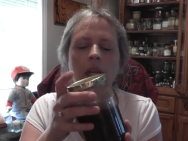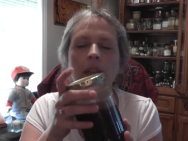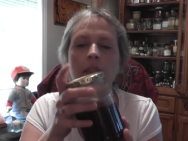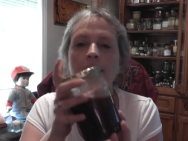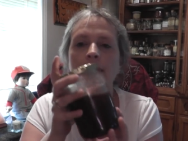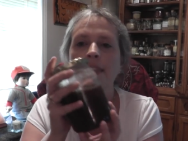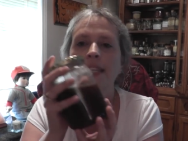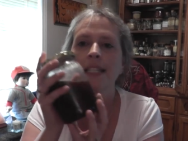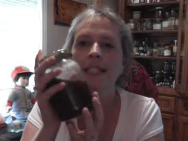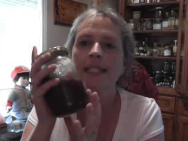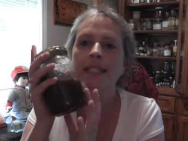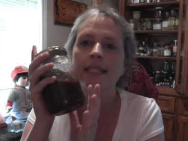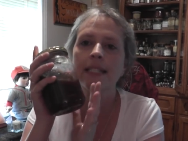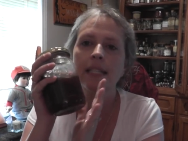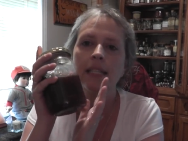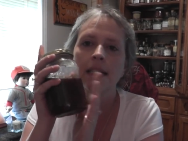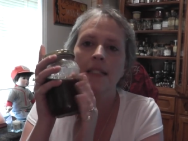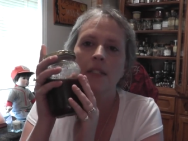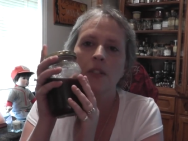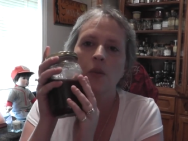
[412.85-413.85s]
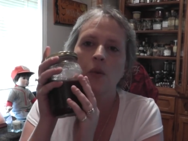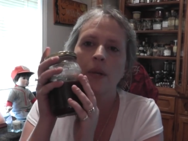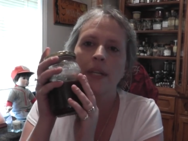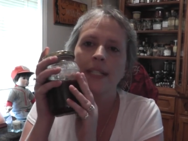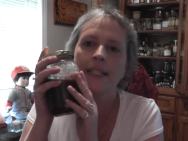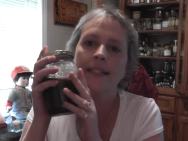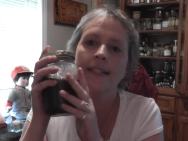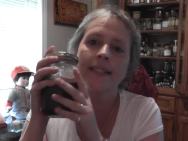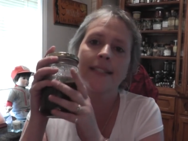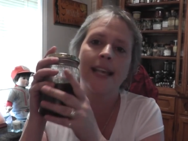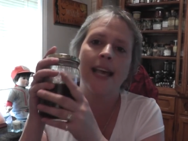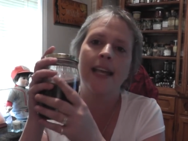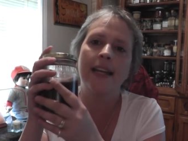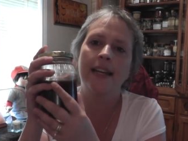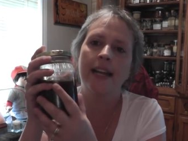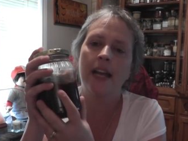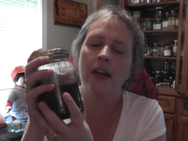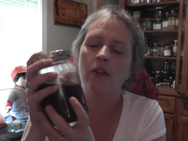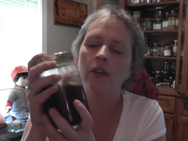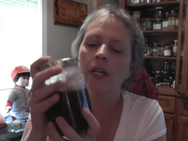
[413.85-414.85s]
This is going to set
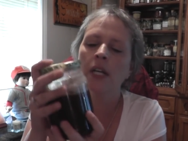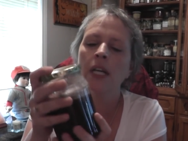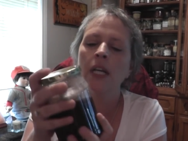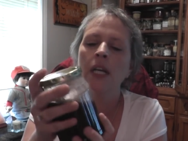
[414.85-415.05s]
now.